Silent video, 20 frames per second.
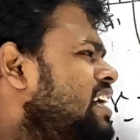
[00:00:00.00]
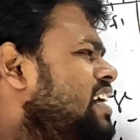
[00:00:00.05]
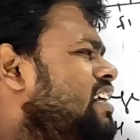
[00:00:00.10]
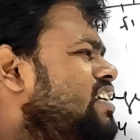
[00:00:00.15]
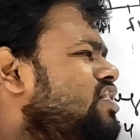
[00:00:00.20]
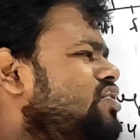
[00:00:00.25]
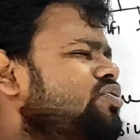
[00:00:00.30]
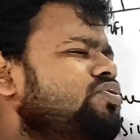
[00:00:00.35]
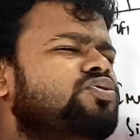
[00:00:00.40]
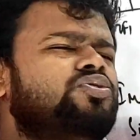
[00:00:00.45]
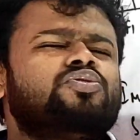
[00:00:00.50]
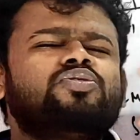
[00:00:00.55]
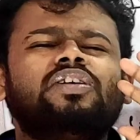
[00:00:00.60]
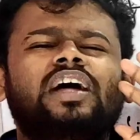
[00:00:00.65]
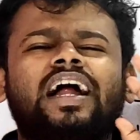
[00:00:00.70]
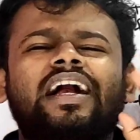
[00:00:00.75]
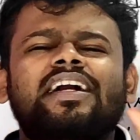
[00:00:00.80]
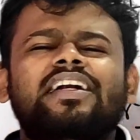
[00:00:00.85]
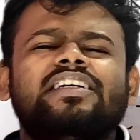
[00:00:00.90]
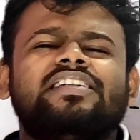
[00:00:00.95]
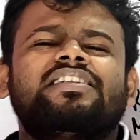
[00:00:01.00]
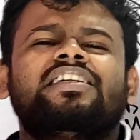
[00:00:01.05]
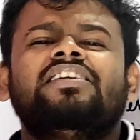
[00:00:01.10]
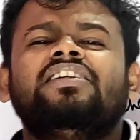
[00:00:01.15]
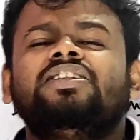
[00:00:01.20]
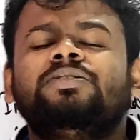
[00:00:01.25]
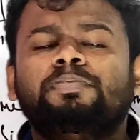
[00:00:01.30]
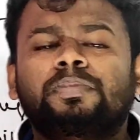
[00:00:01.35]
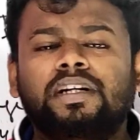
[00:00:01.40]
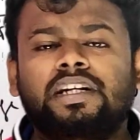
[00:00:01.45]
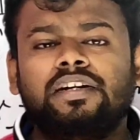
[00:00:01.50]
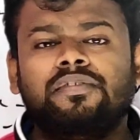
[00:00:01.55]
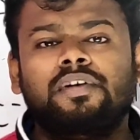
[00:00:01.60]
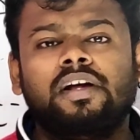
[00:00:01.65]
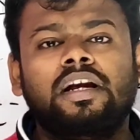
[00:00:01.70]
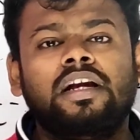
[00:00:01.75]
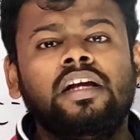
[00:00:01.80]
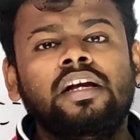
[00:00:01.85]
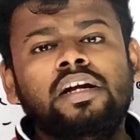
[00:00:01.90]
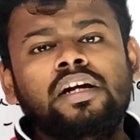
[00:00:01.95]
things you should understand is pretty
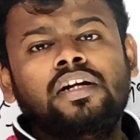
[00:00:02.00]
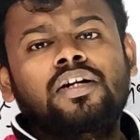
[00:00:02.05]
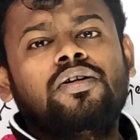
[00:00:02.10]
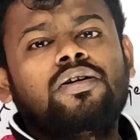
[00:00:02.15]
well.